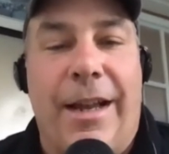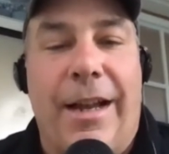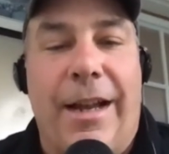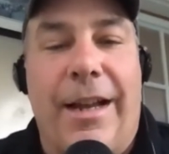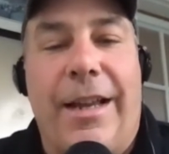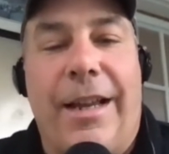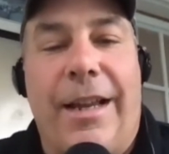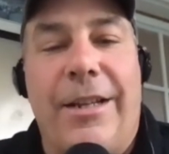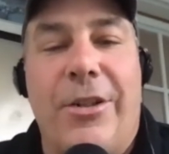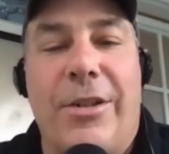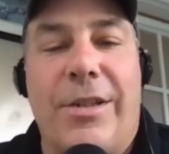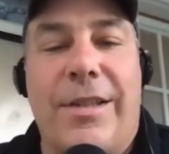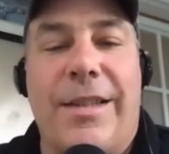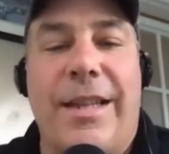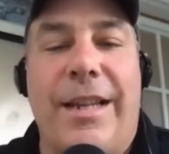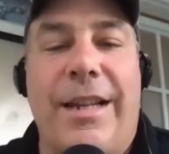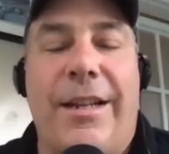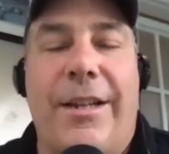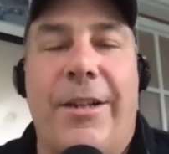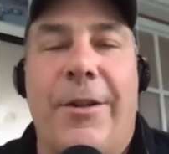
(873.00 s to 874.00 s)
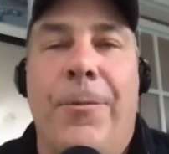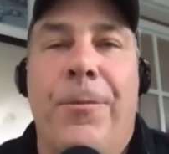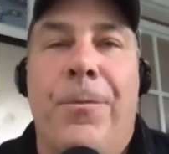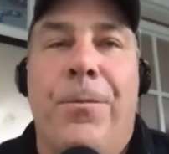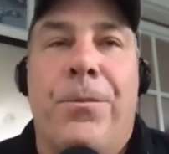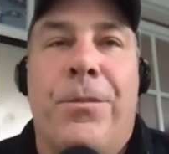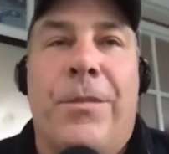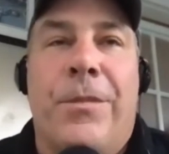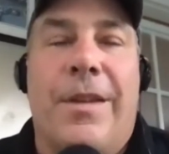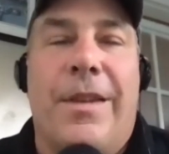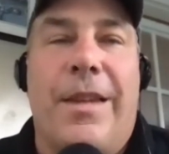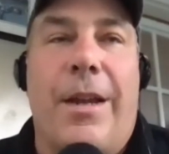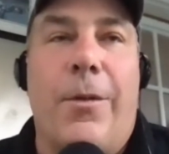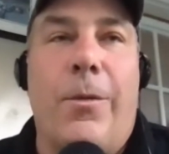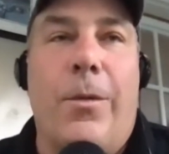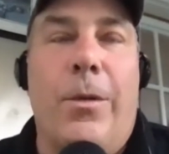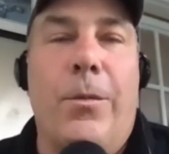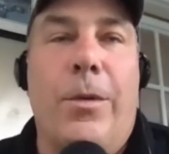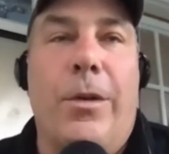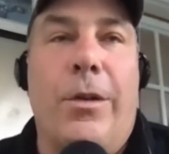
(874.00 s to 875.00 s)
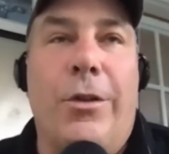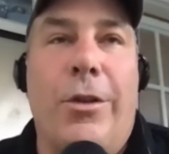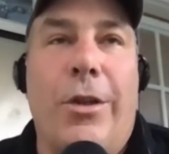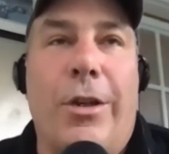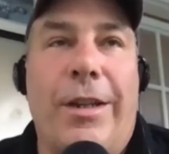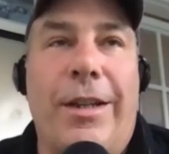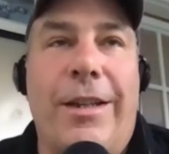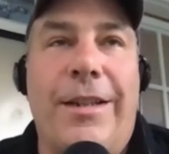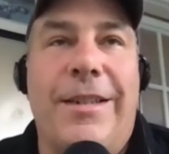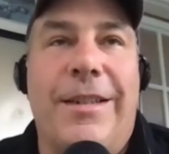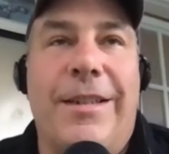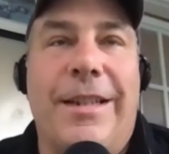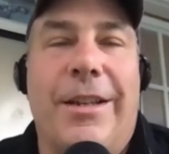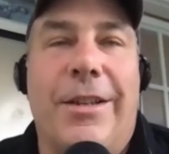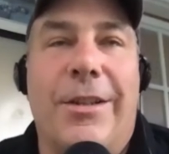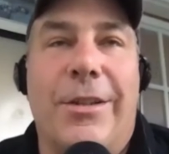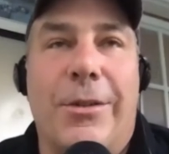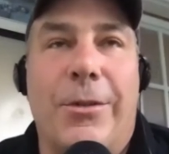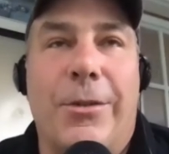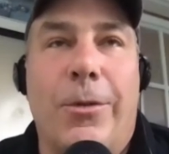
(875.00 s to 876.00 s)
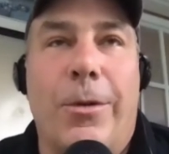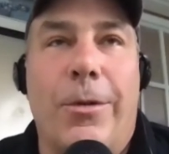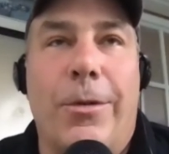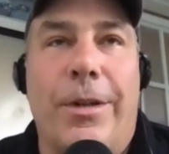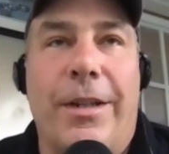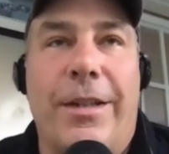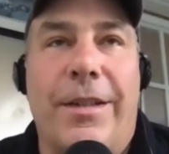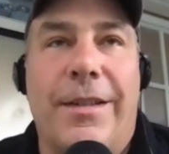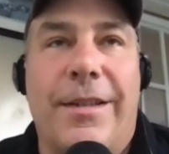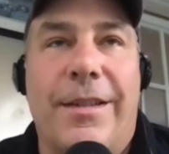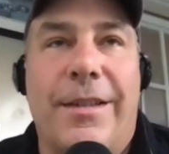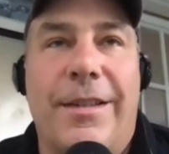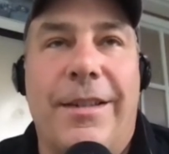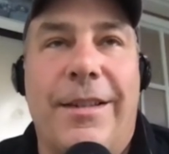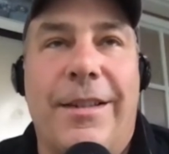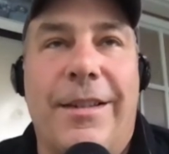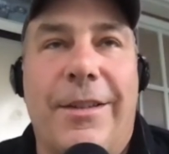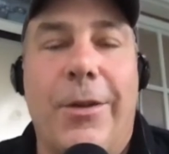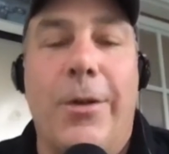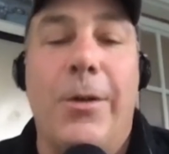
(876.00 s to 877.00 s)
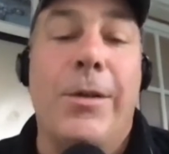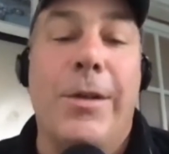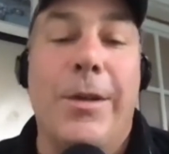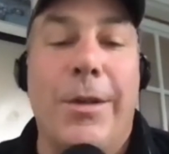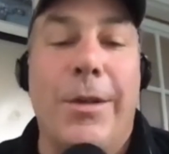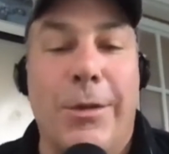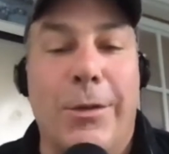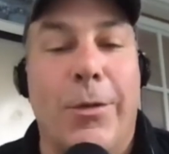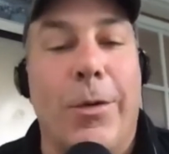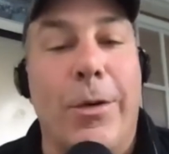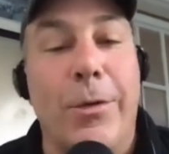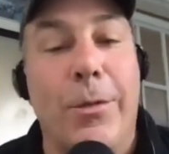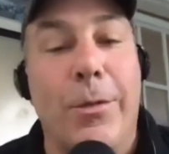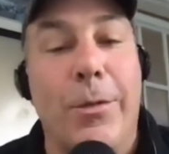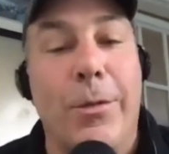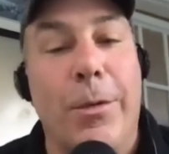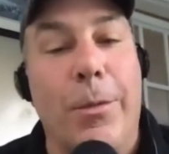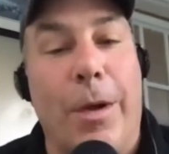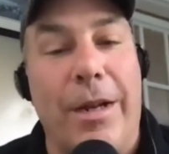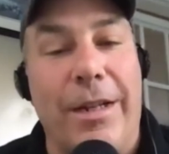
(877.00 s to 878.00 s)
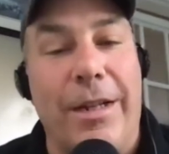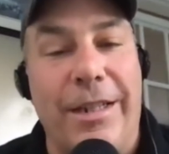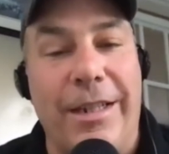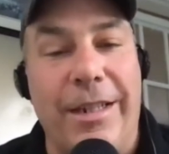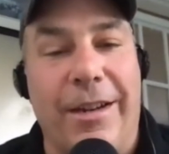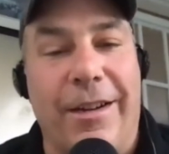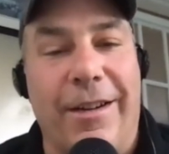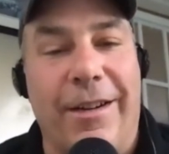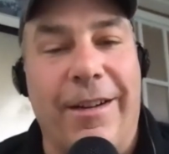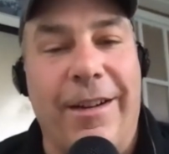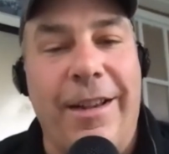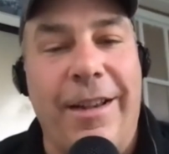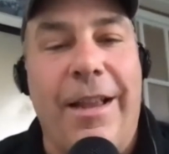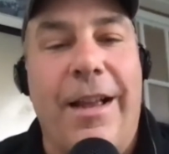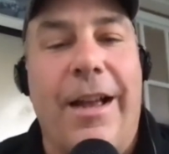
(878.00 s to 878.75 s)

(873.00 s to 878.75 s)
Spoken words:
I just think that when we're looking to tell stories, those are the stories we want to hear.